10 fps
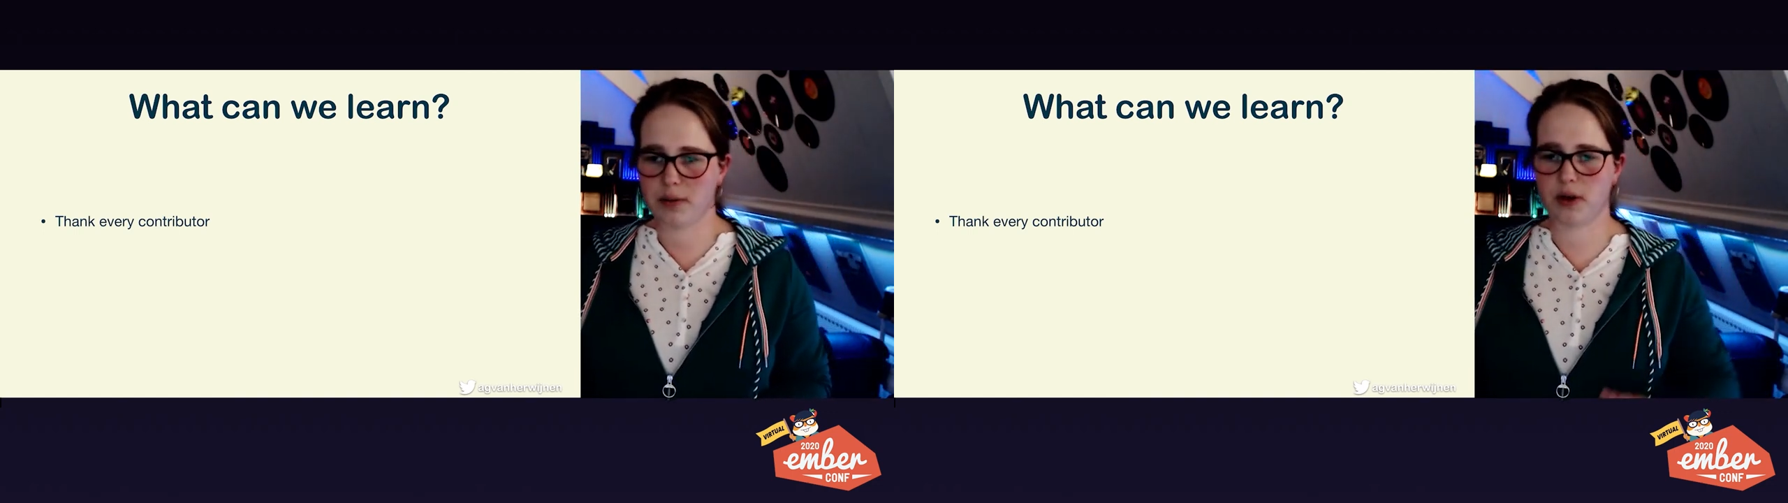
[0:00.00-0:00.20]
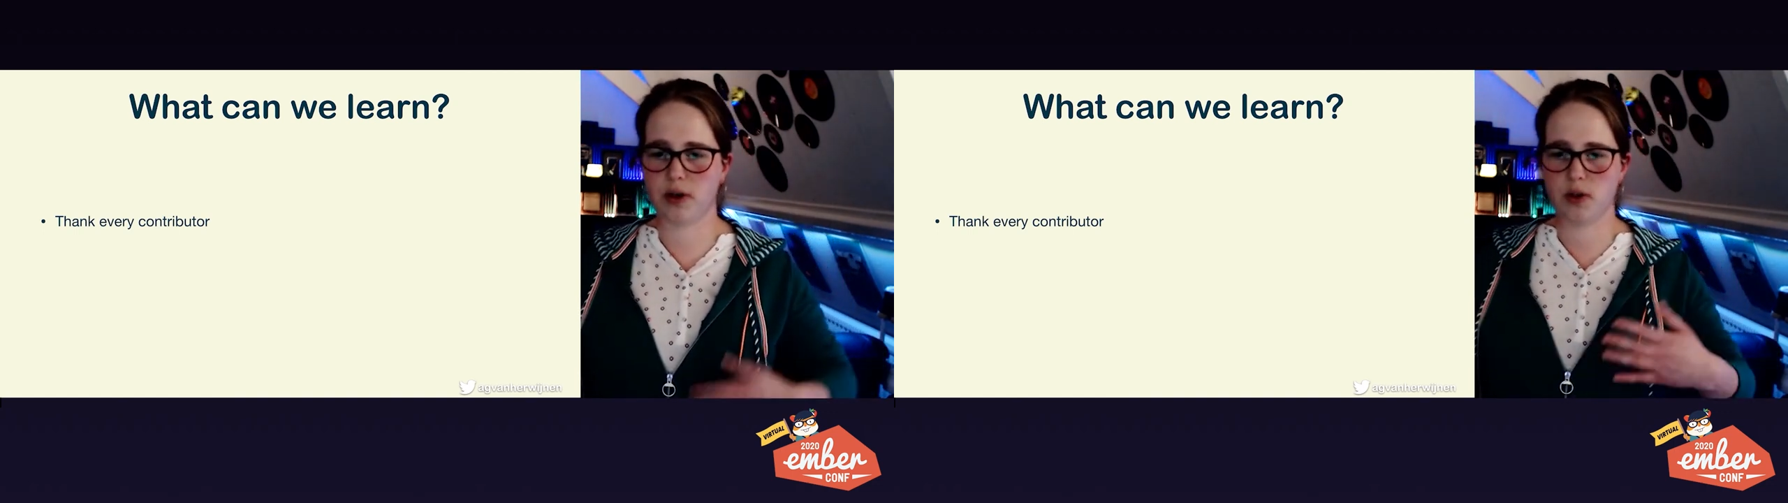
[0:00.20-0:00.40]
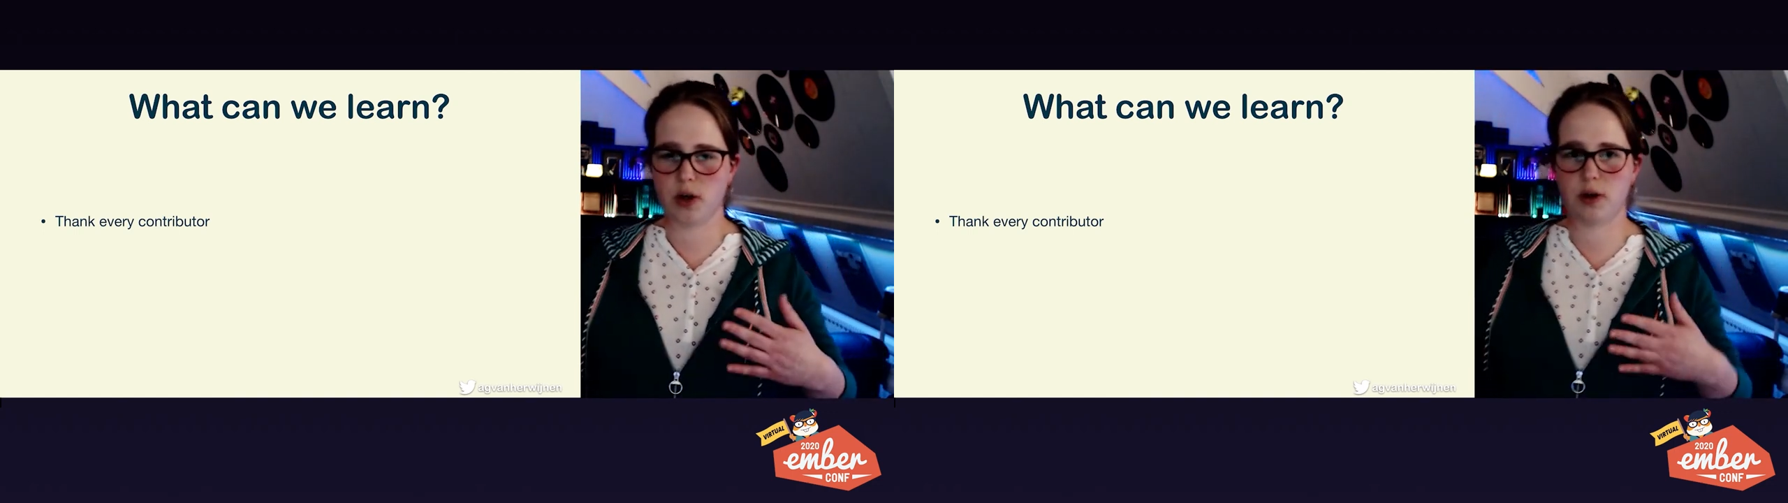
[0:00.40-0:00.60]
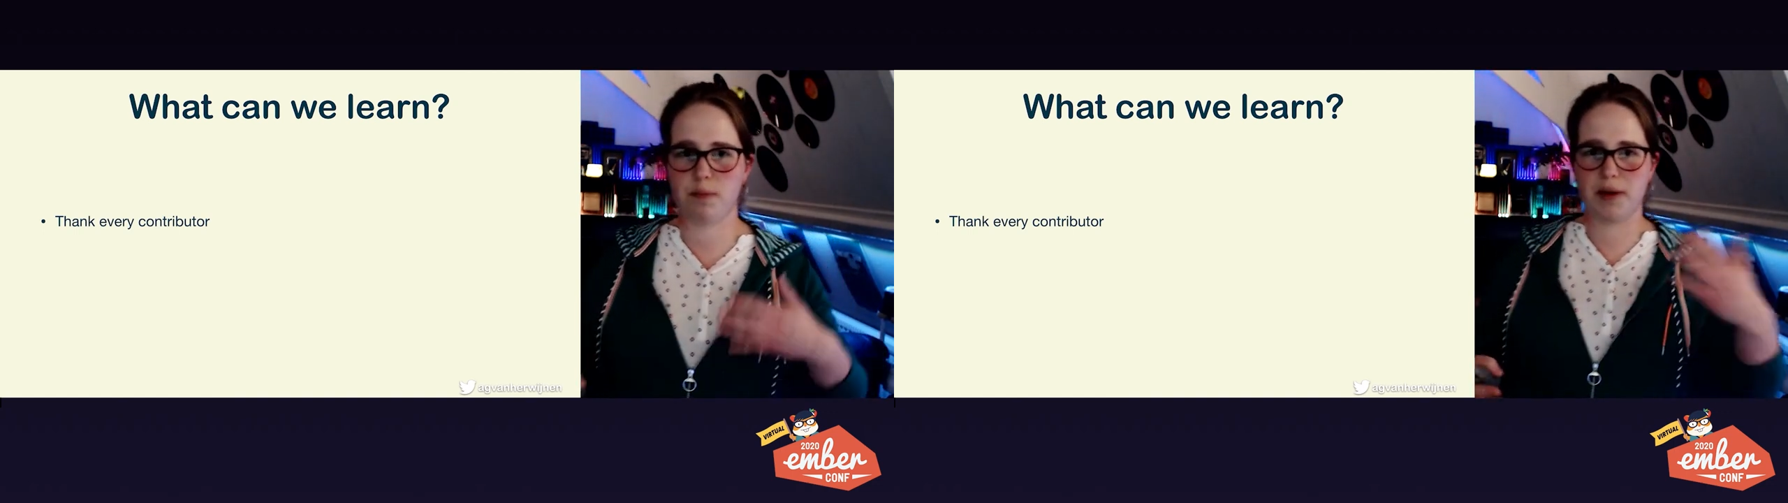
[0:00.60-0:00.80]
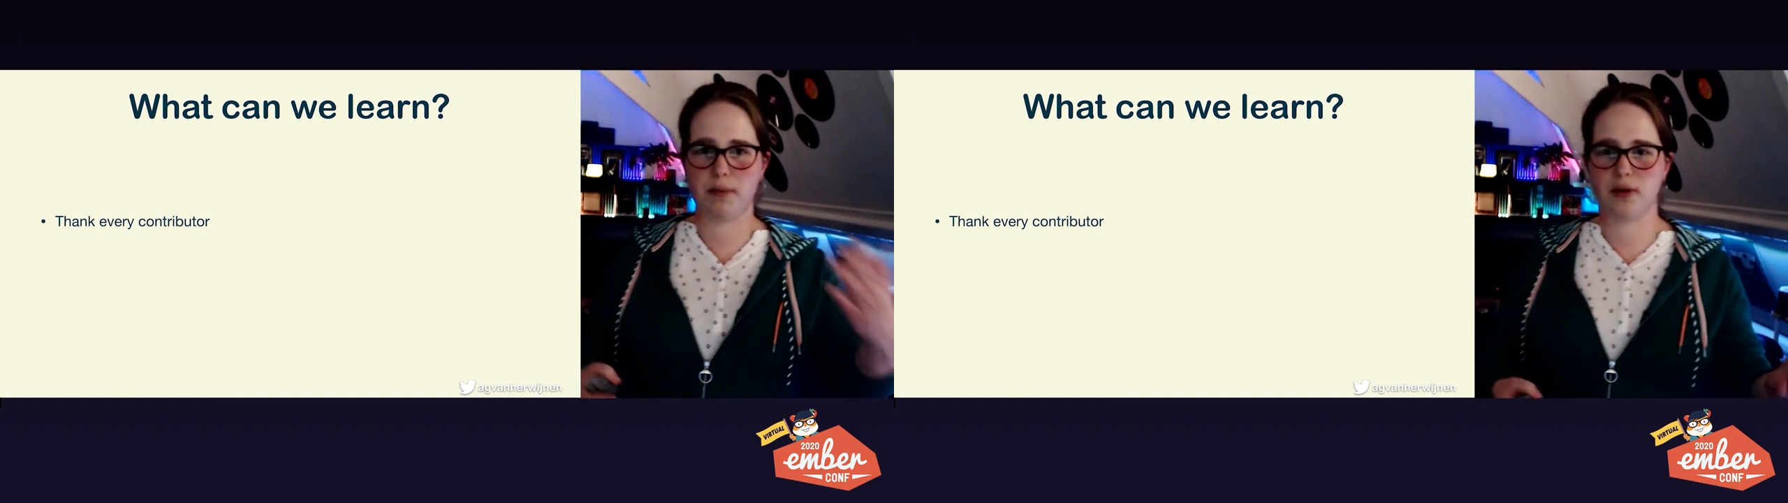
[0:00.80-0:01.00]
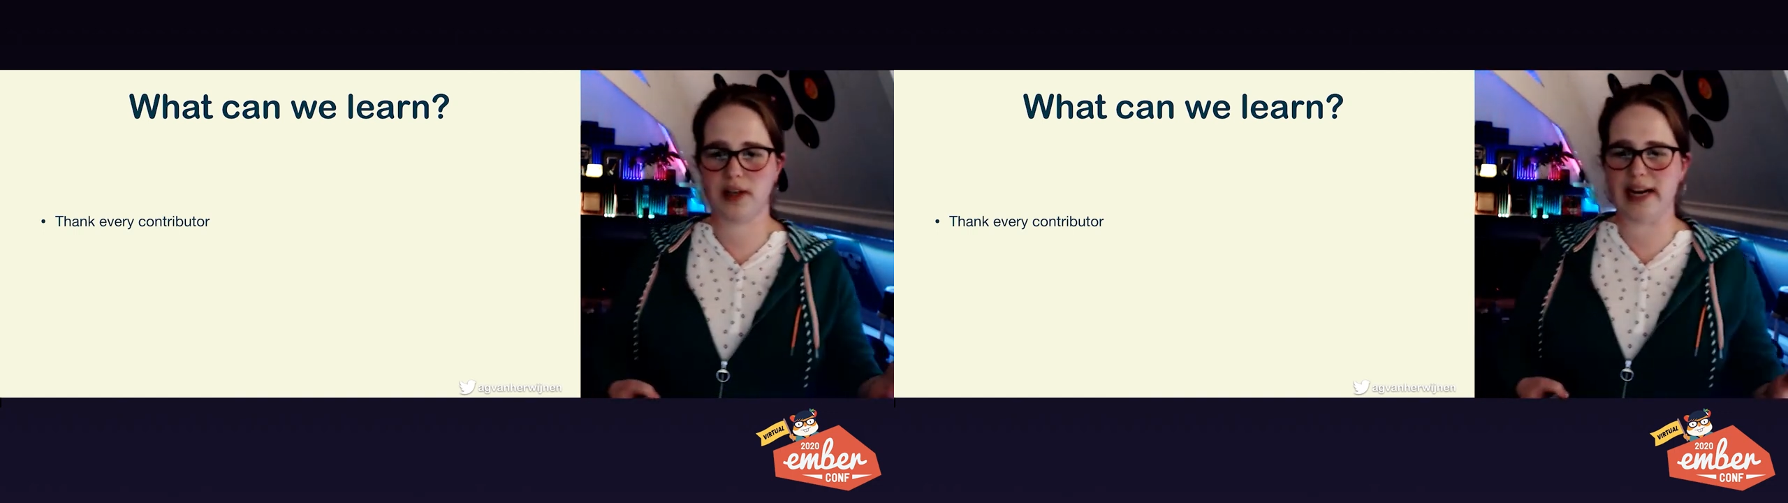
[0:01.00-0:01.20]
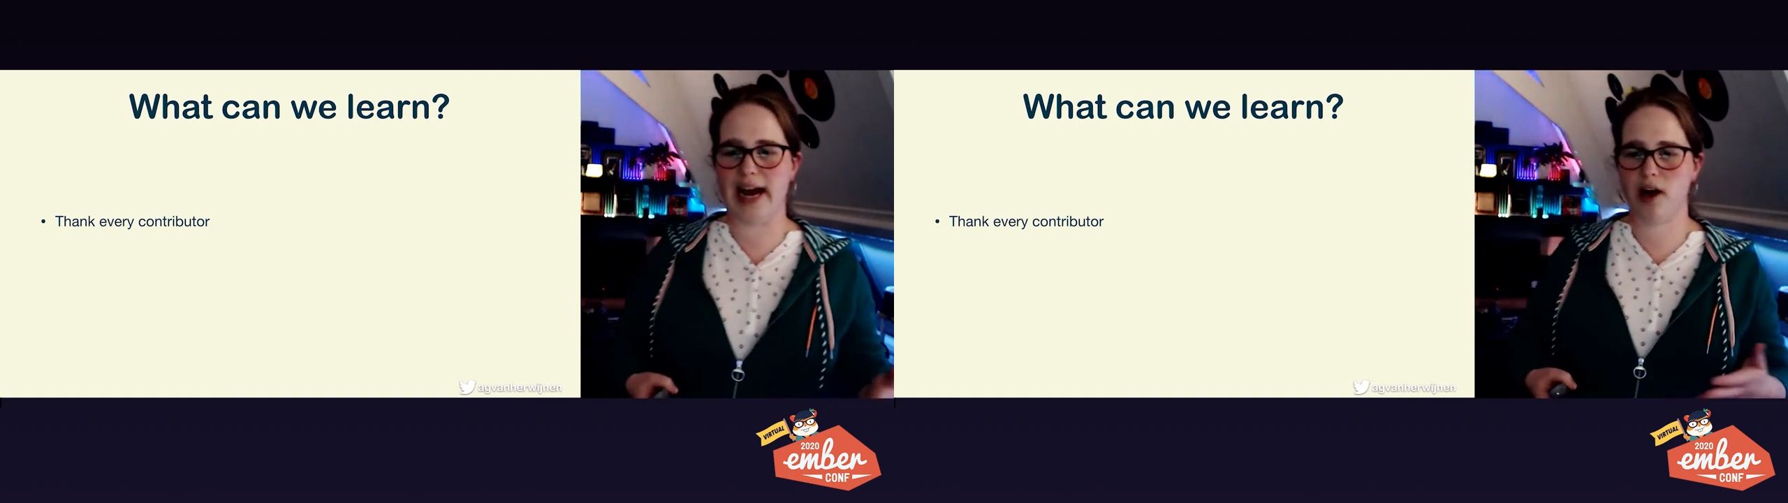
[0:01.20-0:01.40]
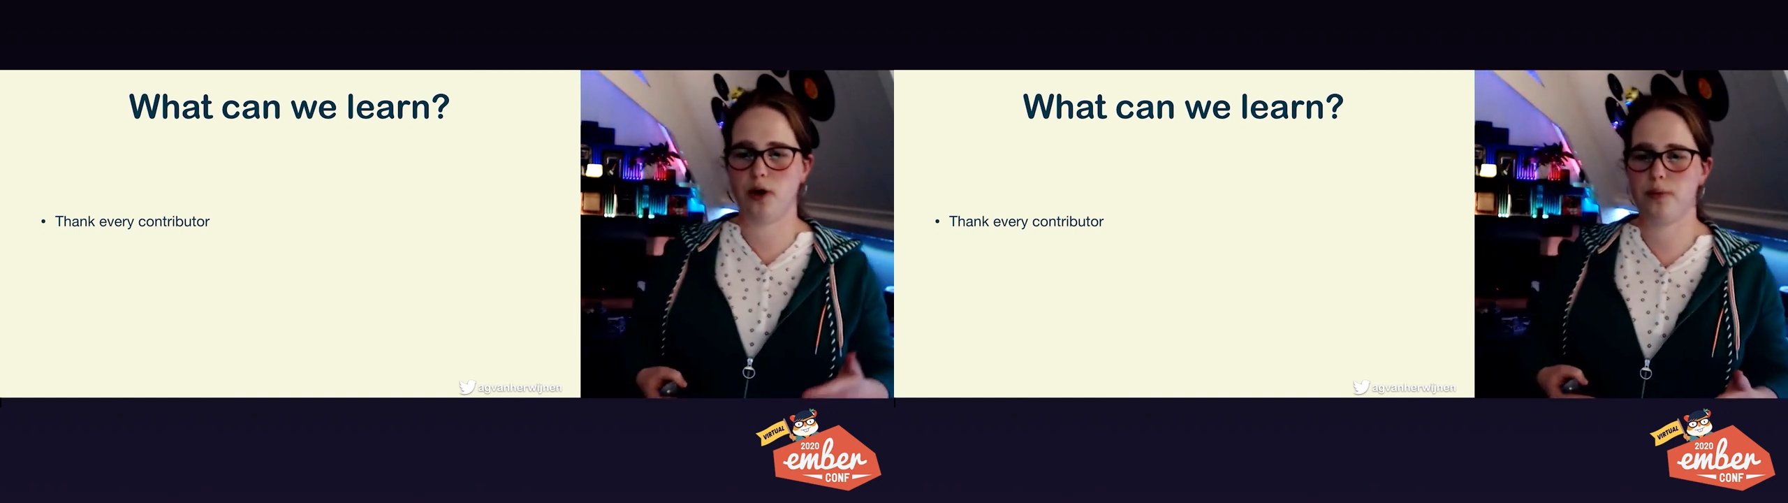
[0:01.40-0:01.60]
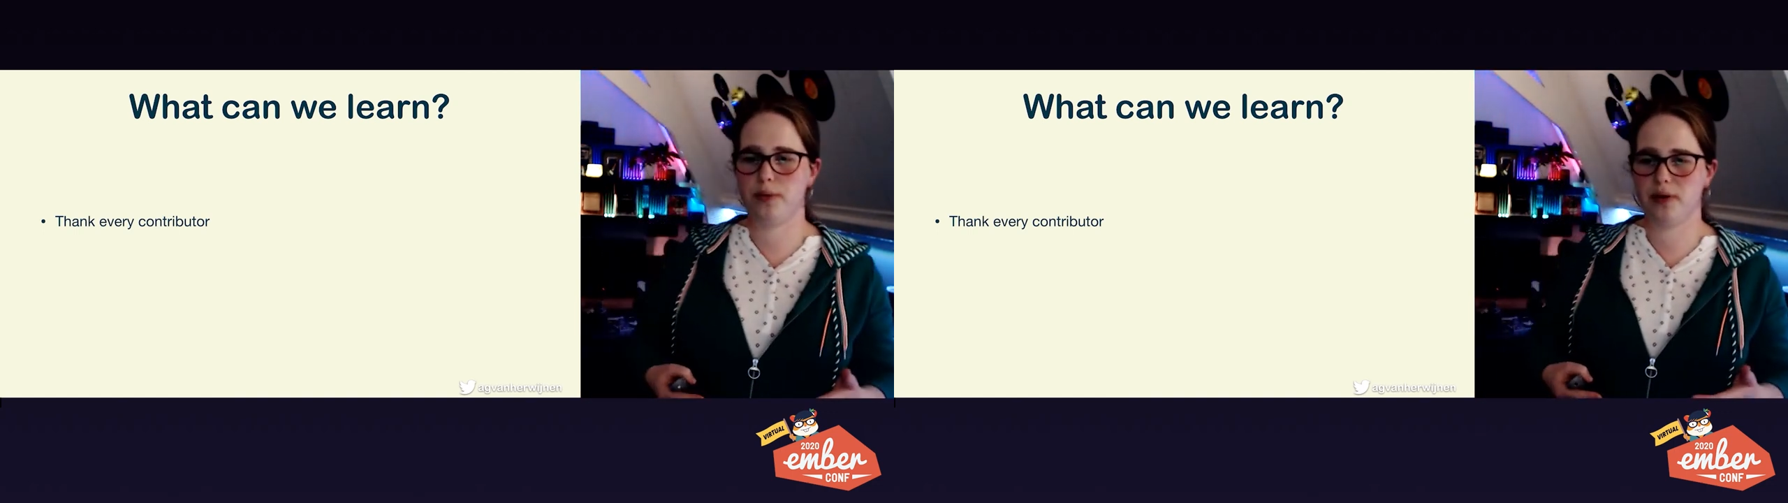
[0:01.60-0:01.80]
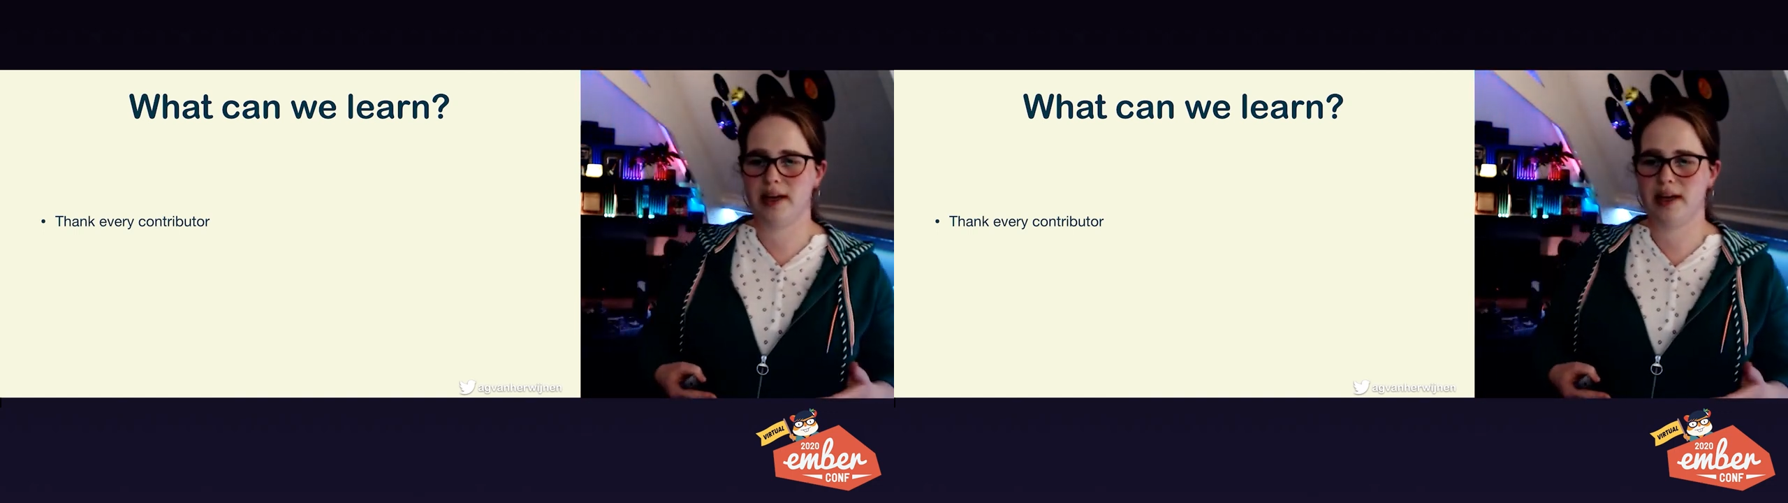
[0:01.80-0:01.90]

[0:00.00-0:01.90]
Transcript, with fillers: but also the people that help